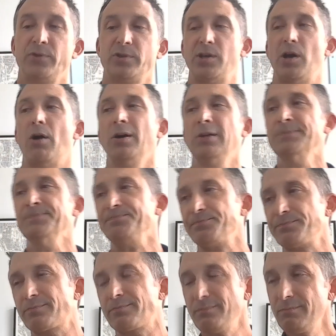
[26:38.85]
So
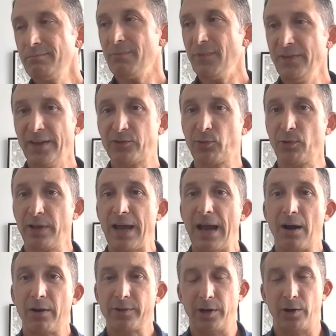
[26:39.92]
that's really
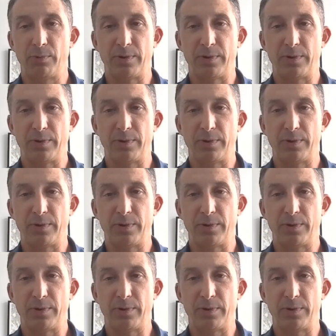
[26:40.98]
how,